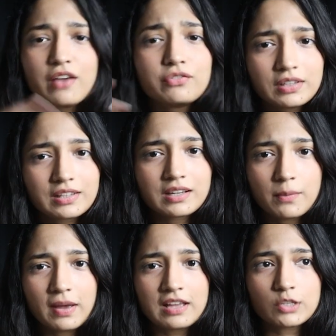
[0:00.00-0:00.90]
Everything
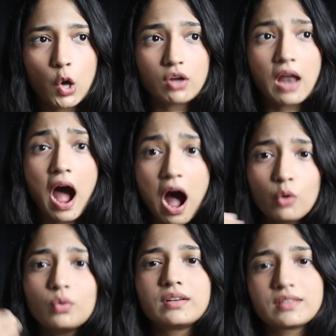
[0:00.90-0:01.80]
depends on
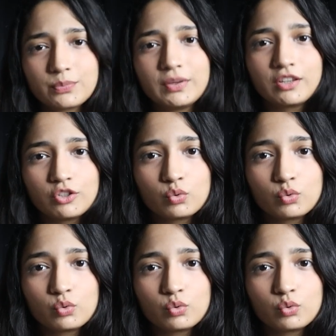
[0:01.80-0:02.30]
how it is being